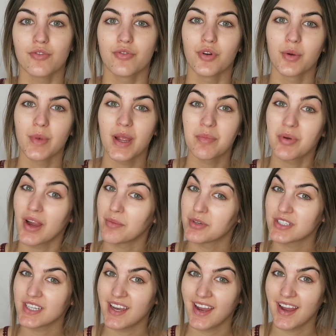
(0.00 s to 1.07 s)
For my primer
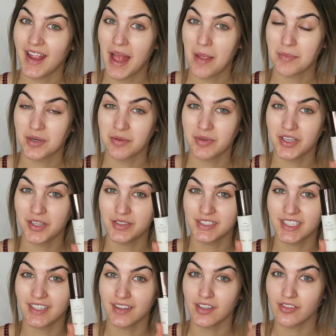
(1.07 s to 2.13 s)
today, I'm gonna be
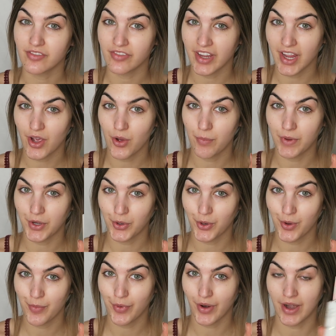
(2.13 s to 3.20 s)
using the Veil
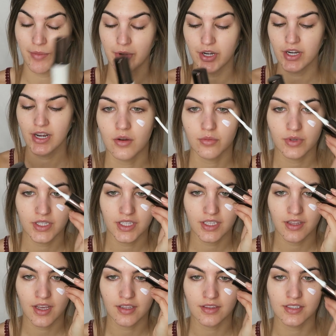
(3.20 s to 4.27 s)
Mineral Primer. I really
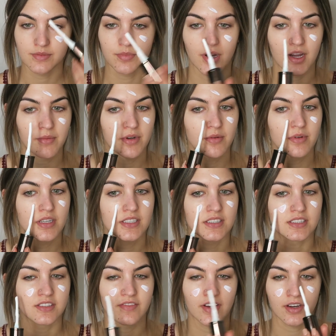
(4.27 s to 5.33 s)
like this primer because
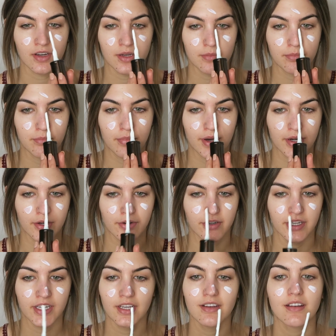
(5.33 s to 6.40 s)
it's very
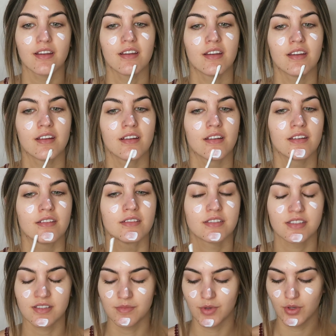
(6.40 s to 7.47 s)
buttery and
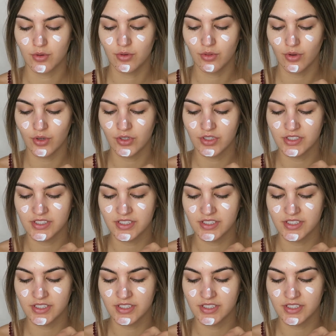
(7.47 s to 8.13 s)
smooth on your